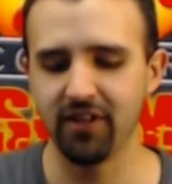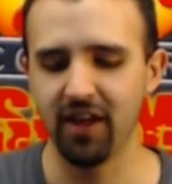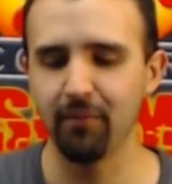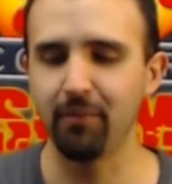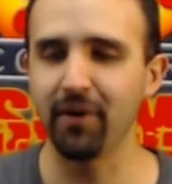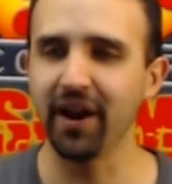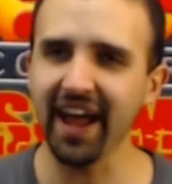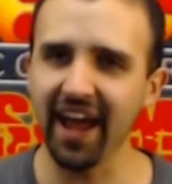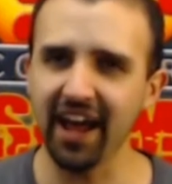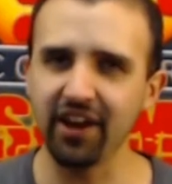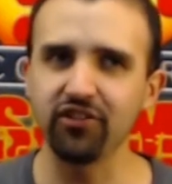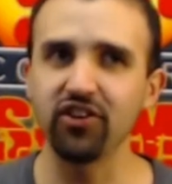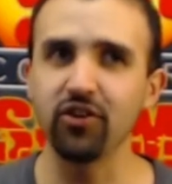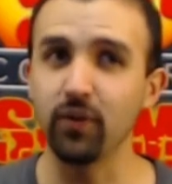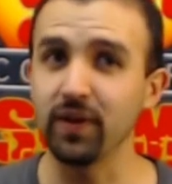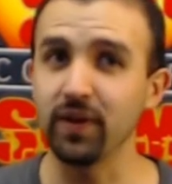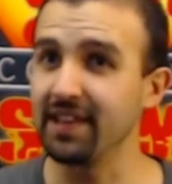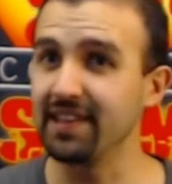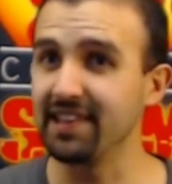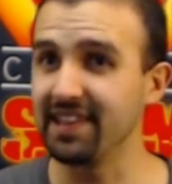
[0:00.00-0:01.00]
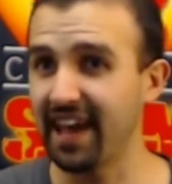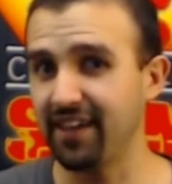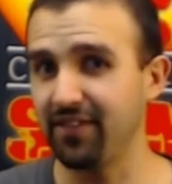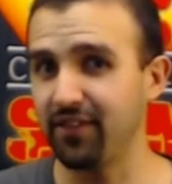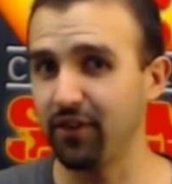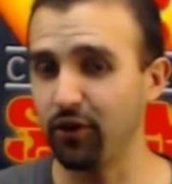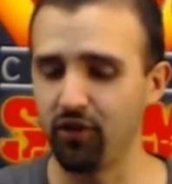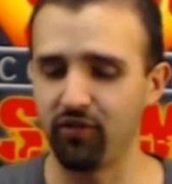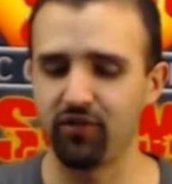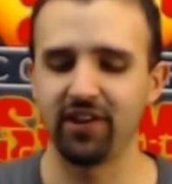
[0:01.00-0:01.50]
But I actually really like the
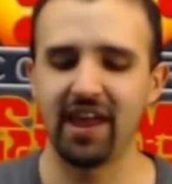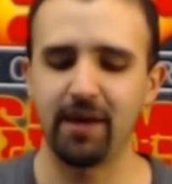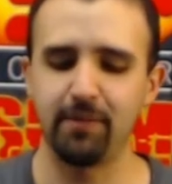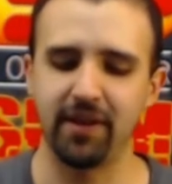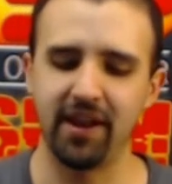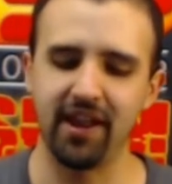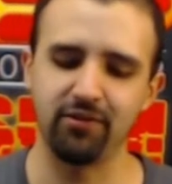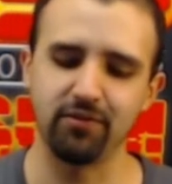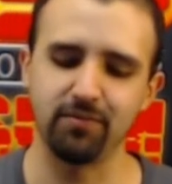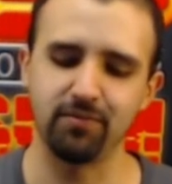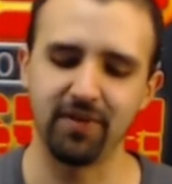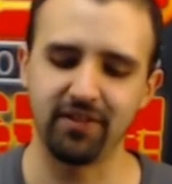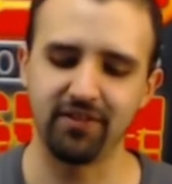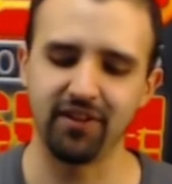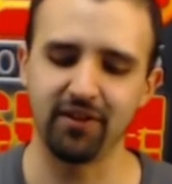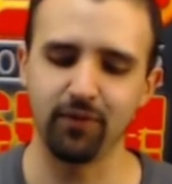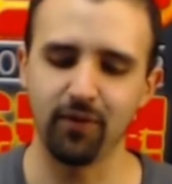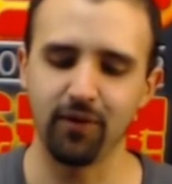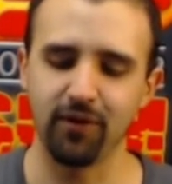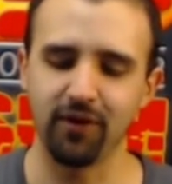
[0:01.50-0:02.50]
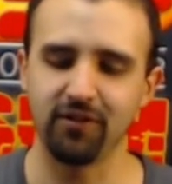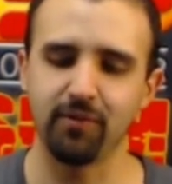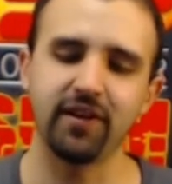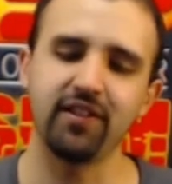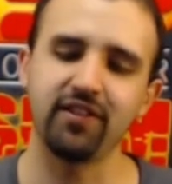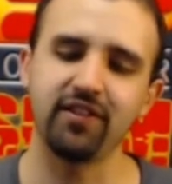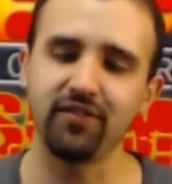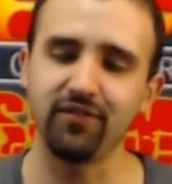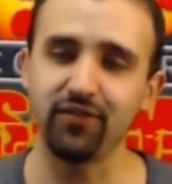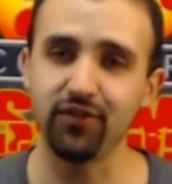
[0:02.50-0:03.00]
overlap it has with Mystic Wards, because
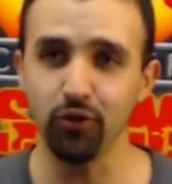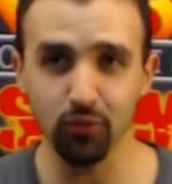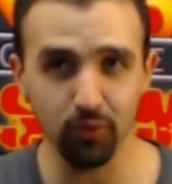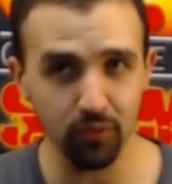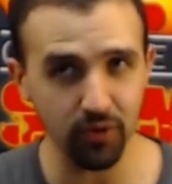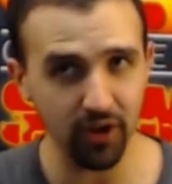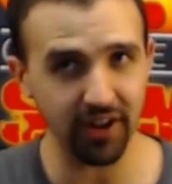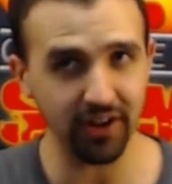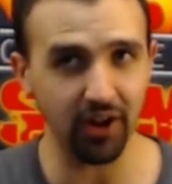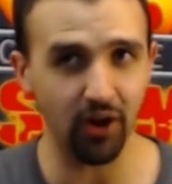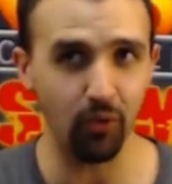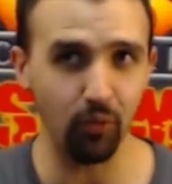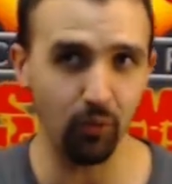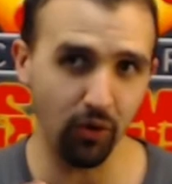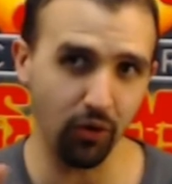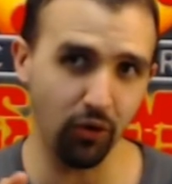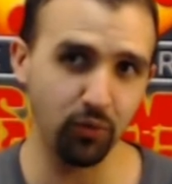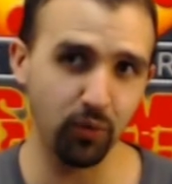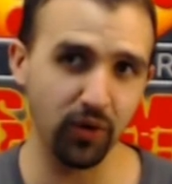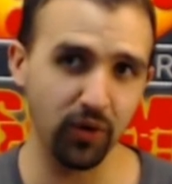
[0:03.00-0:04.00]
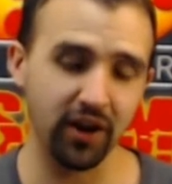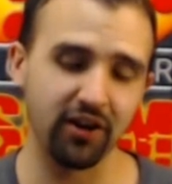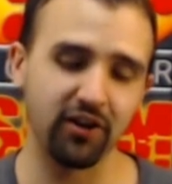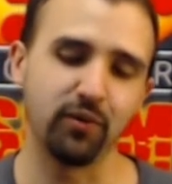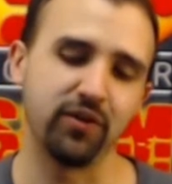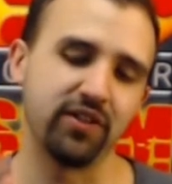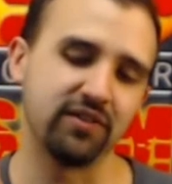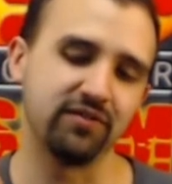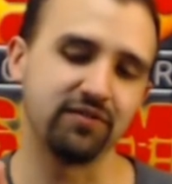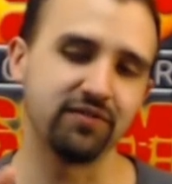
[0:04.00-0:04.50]
if you run a Wold Weird
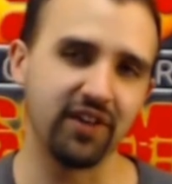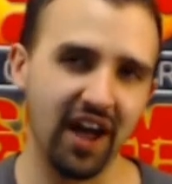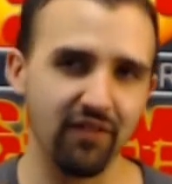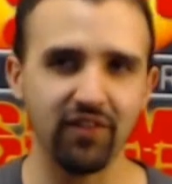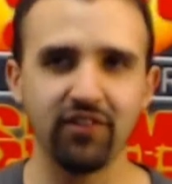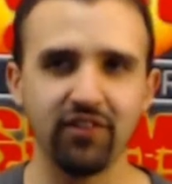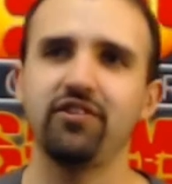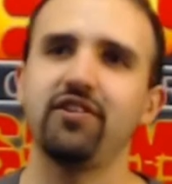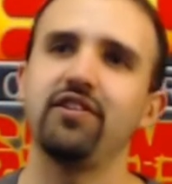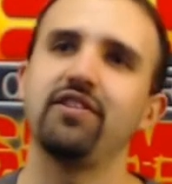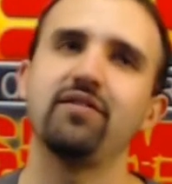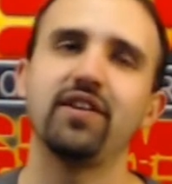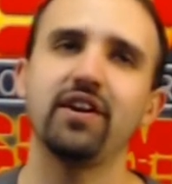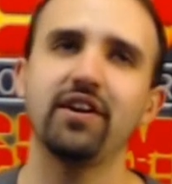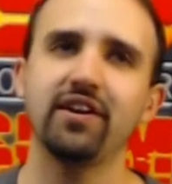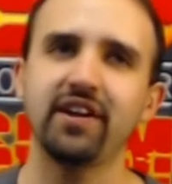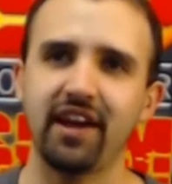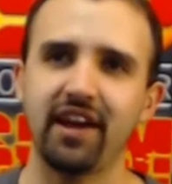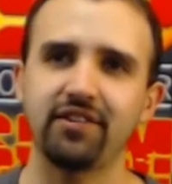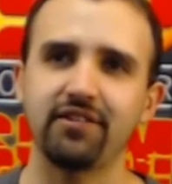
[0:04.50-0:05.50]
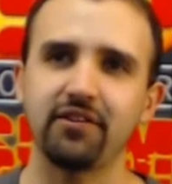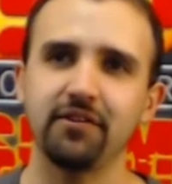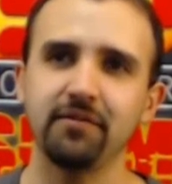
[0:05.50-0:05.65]
within 5 inches of their caster,